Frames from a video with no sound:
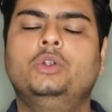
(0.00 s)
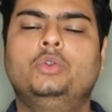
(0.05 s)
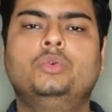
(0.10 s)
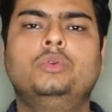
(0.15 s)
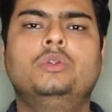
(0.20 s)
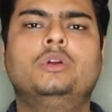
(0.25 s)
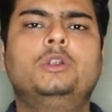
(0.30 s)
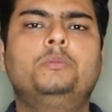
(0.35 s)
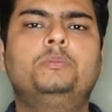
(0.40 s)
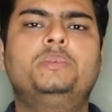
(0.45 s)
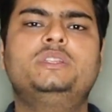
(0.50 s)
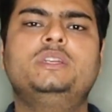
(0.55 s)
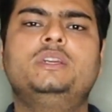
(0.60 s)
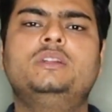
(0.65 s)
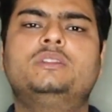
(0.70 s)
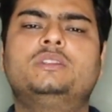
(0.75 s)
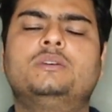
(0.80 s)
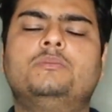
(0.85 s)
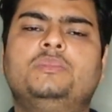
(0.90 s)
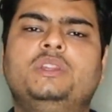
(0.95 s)
do not
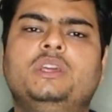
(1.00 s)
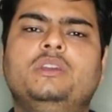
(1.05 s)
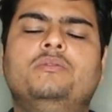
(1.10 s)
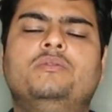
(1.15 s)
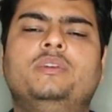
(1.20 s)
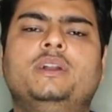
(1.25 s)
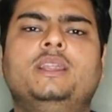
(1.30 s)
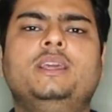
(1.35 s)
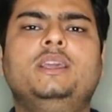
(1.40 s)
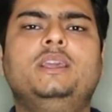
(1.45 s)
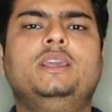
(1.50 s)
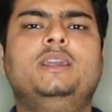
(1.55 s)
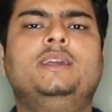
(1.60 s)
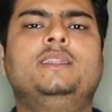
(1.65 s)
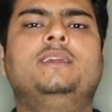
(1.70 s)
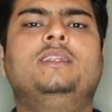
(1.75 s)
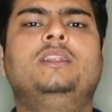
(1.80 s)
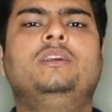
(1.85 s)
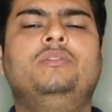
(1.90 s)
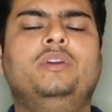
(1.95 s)
present something very
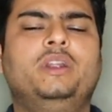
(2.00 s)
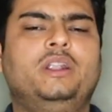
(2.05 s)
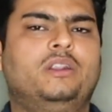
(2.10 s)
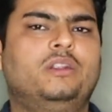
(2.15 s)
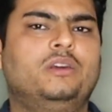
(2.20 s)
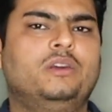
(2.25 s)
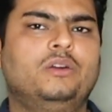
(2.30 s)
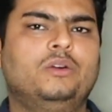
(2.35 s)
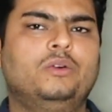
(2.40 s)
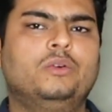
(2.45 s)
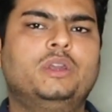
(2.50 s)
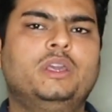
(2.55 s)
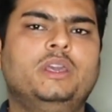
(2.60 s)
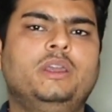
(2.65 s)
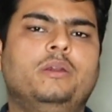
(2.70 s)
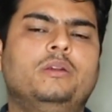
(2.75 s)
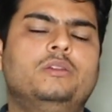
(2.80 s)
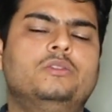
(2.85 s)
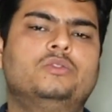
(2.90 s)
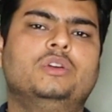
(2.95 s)
irrelevant
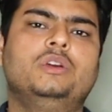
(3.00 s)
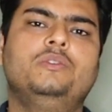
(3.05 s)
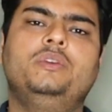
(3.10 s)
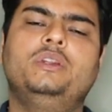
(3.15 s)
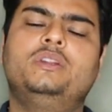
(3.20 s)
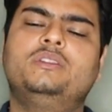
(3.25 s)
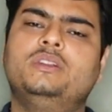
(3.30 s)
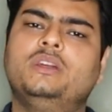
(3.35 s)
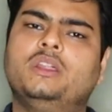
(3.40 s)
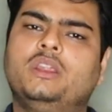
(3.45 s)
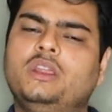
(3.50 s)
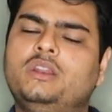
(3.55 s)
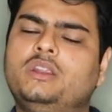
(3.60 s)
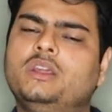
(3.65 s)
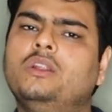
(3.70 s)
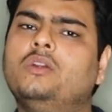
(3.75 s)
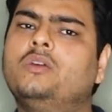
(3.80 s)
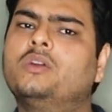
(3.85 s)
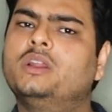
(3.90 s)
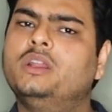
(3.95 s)
okay so if it's a
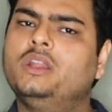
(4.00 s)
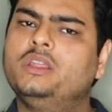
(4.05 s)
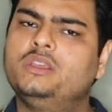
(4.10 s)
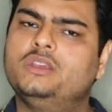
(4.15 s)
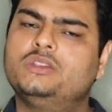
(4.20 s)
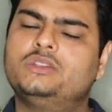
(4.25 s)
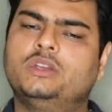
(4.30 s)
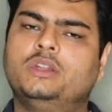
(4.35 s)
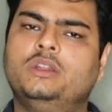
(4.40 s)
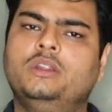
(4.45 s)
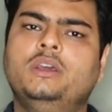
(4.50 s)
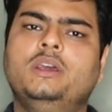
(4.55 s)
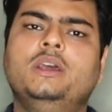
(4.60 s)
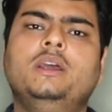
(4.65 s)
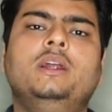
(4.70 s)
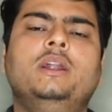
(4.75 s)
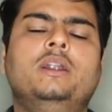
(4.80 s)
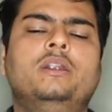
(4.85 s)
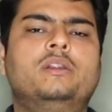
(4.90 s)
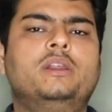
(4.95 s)
retail organization
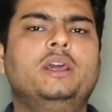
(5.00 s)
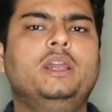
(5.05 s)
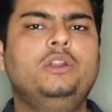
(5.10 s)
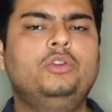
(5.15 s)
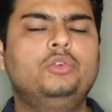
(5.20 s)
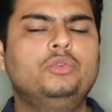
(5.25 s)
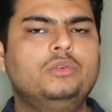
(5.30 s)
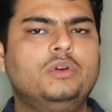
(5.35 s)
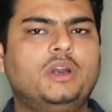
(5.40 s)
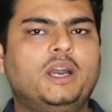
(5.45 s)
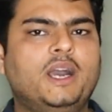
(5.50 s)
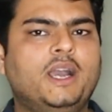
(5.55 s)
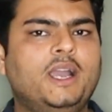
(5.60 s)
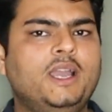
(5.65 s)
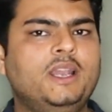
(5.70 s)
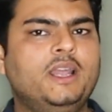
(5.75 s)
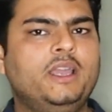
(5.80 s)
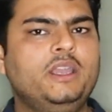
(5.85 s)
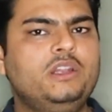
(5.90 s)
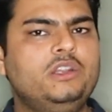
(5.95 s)
try to
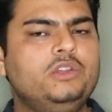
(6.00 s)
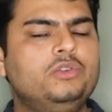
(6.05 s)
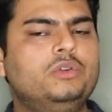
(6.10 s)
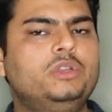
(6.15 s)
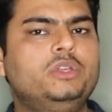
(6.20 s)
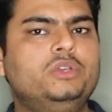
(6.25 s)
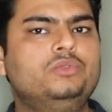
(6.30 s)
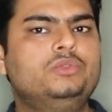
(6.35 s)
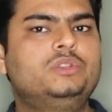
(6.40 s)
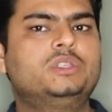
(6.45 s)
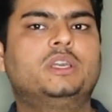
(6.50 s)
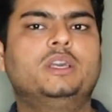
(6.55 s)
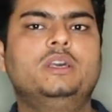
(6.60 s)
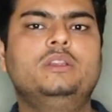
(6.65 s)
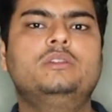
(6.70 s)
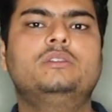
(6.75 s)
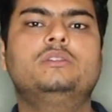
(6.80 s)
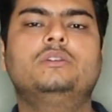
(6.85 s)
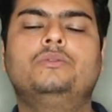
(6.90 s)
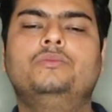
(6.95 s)
highlight your use
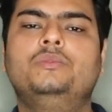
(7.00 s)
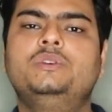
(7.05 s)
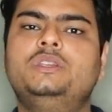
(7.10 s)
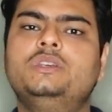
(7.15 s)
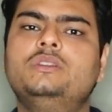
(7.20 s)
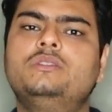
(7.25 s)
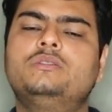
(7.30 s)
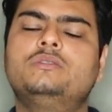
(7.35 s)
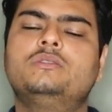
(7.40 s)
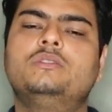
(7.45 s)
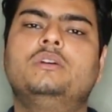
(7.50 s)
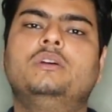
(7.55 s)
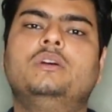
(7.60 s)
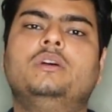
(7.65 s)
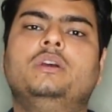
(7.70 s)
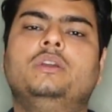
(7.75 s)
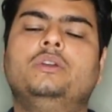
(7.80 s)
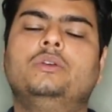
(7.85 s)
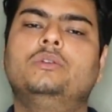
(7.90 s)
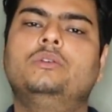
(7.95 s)
case which is
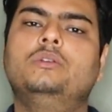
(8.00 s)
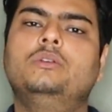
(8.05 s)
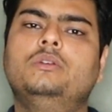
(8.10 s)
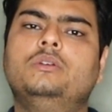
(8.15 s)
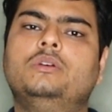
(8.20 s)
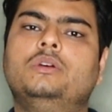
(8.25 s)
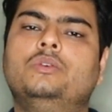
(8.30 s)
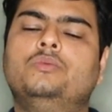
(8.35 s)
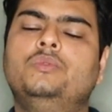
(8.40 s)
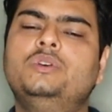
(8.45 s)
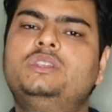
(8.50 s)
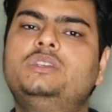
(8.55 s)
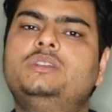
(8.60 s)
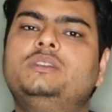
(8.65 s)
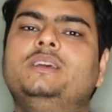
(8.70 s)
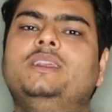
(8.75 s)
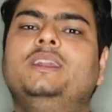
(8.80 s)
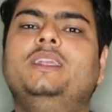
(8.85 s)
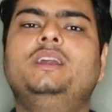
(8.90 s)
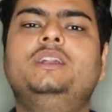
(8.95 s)
you know which
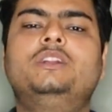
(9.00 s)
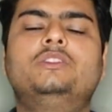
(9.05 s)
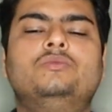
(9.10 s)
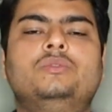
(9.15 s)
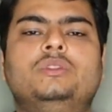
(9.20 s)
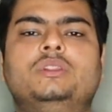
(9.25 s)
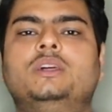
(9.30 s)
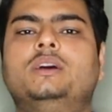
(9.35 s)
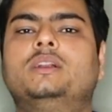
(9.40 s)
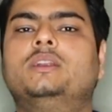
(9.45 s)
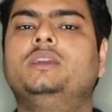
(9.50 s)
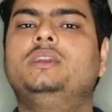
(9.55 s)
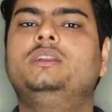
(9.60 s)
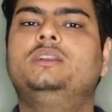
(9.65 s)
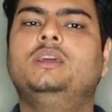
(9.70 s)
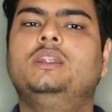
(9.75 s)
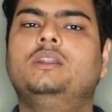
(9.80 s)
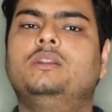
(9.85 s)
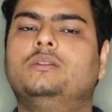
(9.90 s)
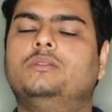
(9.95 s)
relates with the
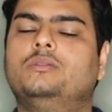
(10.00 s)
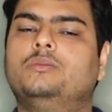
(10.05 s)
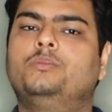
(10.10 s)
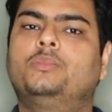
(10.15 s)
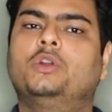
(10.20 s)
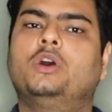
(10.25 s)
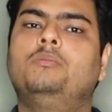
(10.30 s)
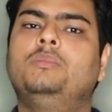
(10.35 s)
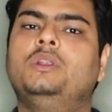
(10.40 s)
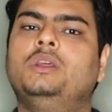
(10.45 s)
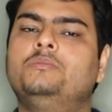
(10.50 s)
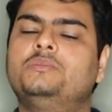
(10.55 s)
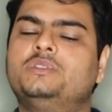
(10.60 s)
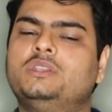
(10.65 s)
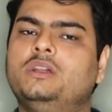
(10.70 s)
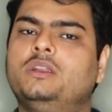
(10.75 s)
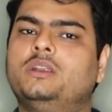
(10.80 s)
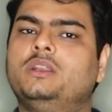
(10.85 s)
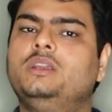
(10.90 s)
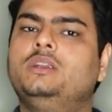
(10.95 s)
retail
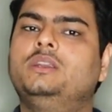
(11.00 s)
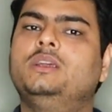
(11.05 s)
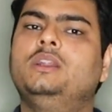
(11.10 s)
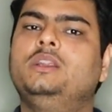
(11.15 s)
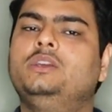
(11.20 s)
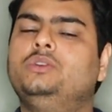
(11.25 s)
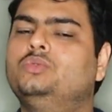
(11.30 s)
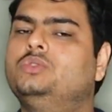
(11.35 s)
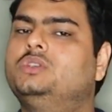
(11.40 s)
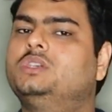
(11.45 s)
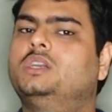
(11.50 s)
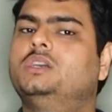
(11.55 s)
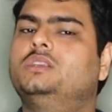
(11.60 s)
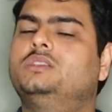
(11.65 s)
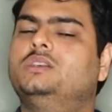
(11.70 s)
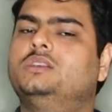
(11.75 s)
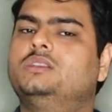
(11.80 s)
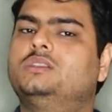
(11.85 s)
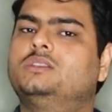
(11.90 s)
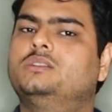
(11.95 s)
problems and retail use
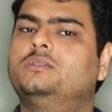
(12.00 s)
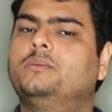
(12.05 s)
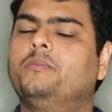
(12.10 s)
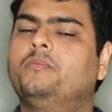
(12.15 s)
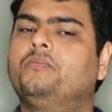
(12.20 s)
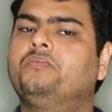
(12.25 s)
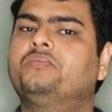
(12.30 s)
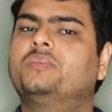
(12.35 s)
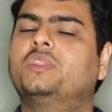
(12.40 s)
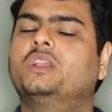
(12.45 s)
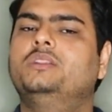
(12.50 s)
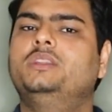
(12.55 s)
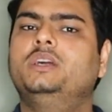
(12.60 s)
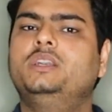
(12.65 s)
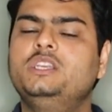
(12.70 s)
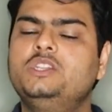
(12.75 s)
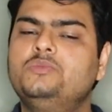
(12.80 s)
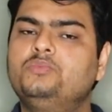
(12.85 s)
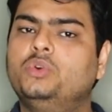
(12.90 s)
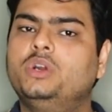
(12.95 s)
cases
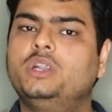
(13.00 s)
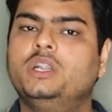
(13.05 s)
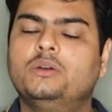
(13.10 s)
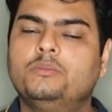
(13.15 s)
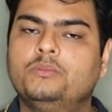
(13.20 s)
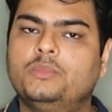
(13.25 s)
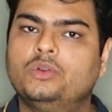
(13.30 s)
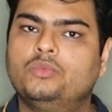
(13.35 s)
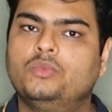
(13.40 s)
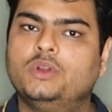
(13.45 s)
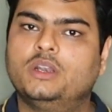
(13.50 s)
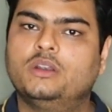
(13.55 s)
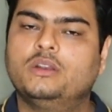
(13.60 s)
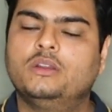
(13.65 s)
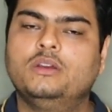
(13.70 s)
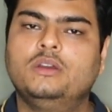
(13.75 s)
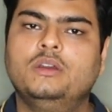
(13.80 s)
that is point number 1